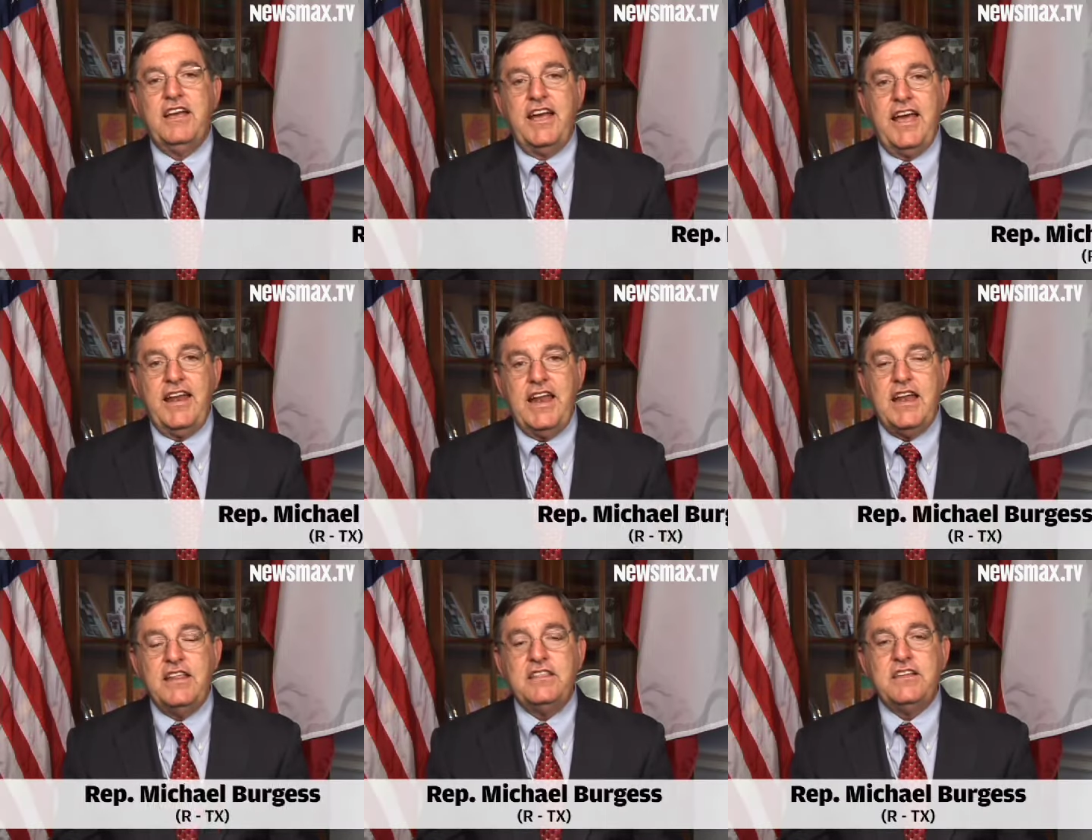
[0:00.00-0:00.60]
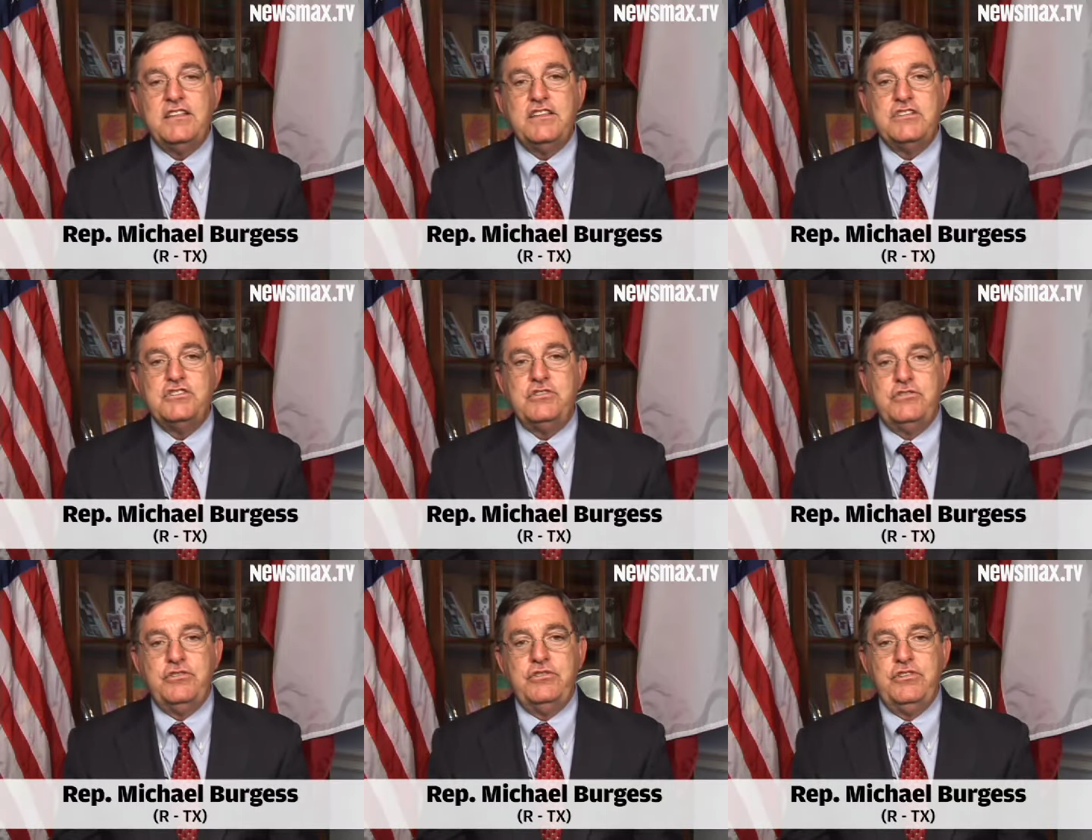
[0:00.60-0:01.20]
And anything that
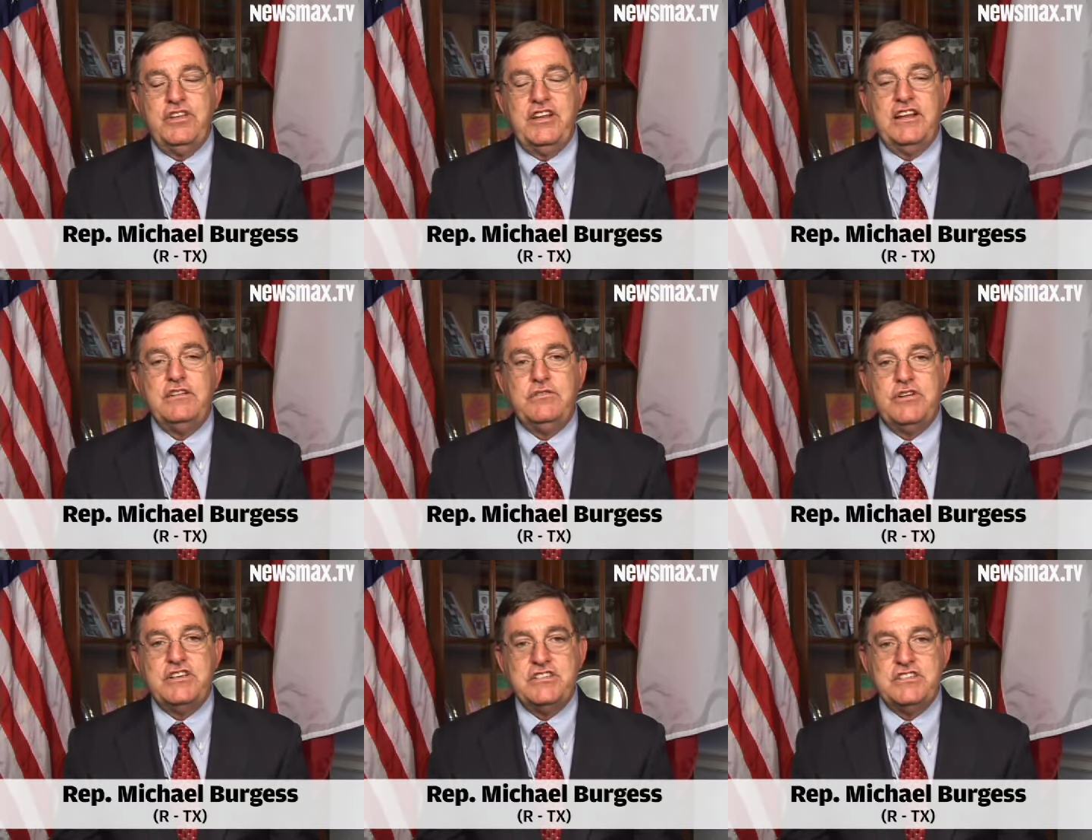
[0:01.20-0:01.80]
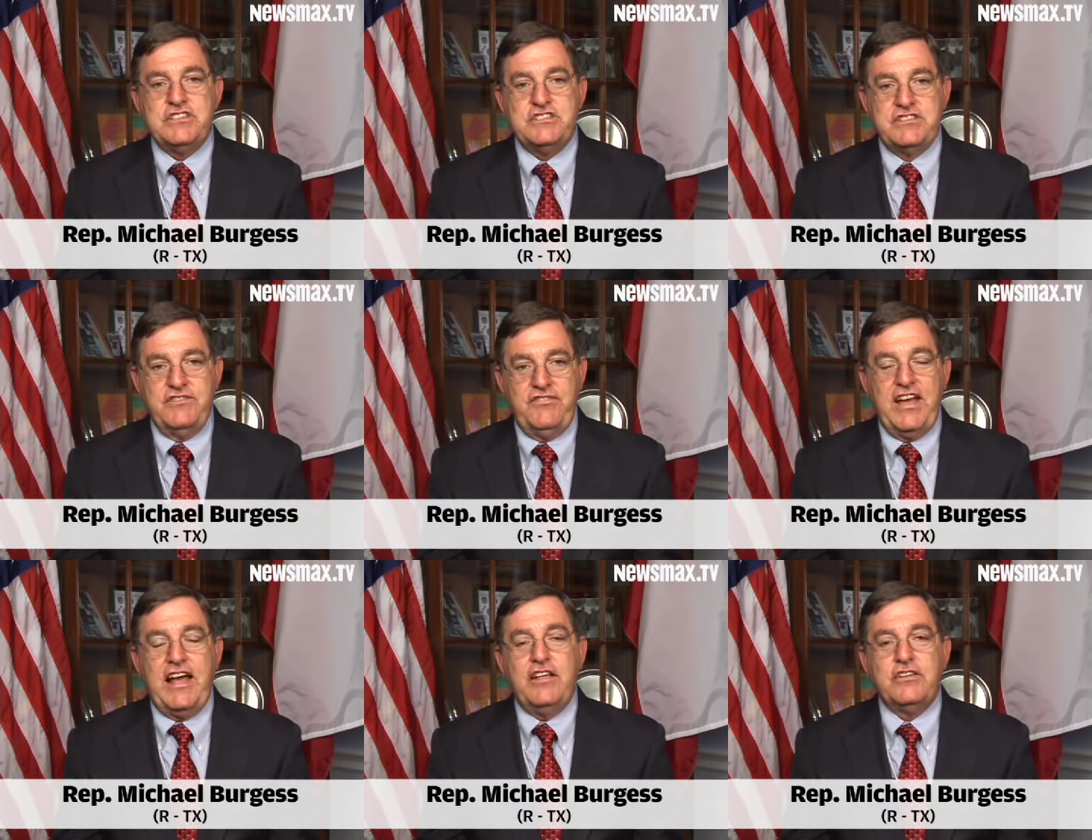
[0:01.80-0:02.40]
you do that increases the
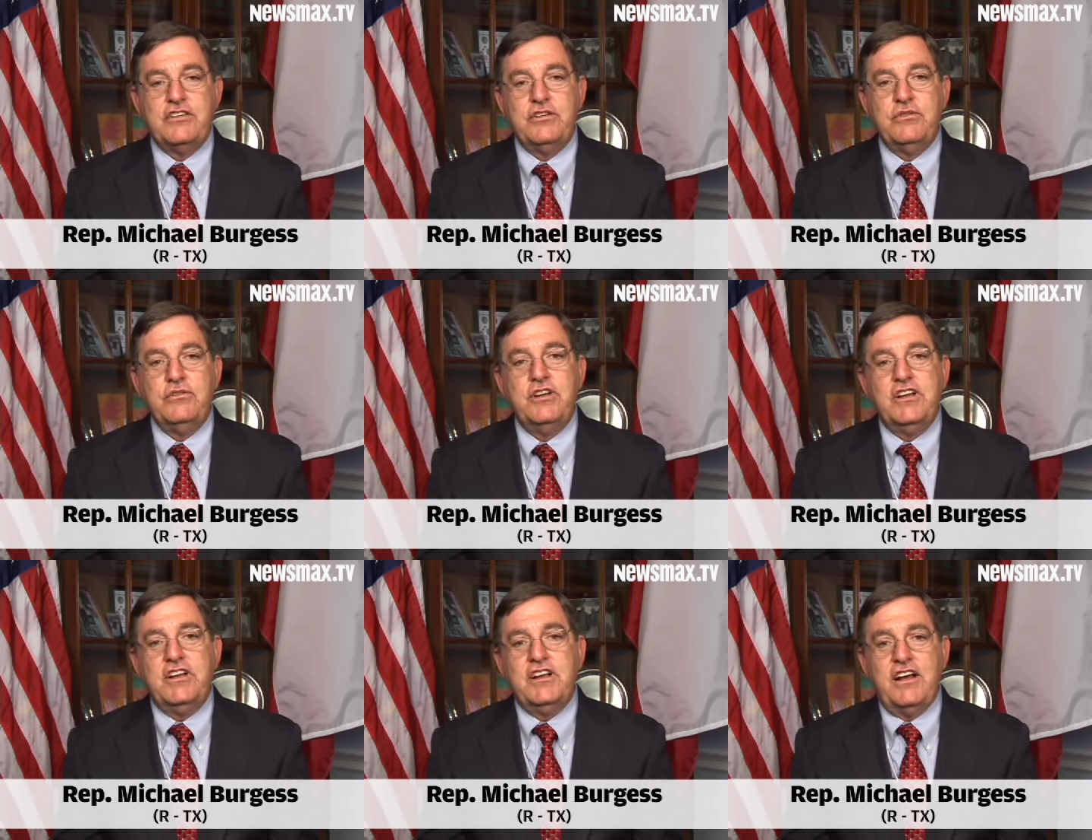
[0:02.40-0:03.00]
value